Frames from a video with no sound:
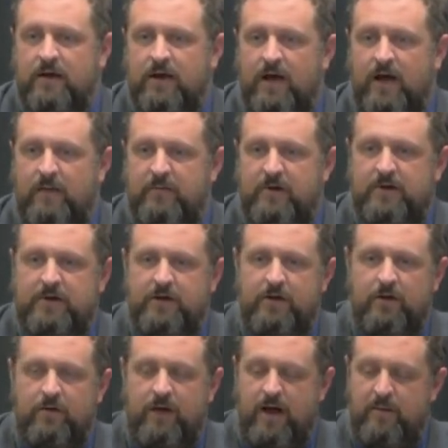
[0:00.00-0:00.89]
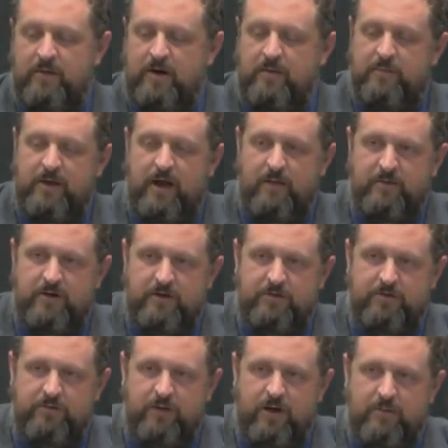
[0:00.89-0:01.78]
I'm gonna, you know, I'm gonna, I'm
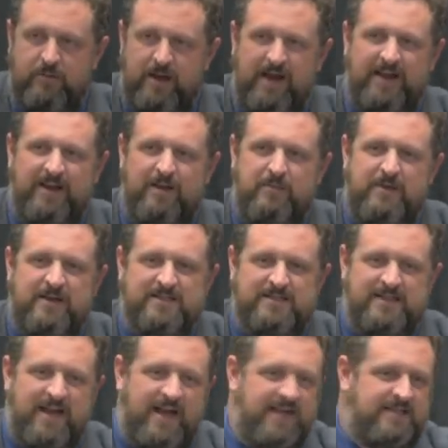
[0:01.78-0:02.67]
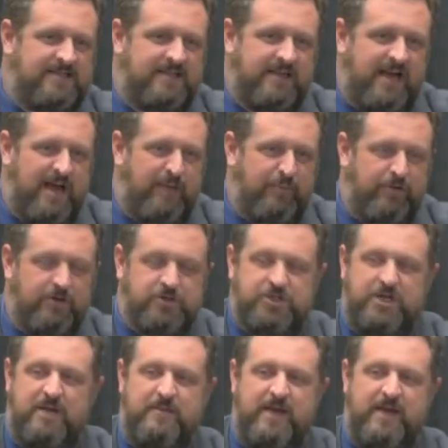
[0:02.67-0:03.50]
gonna do, I'm not gonna be as nice to that person.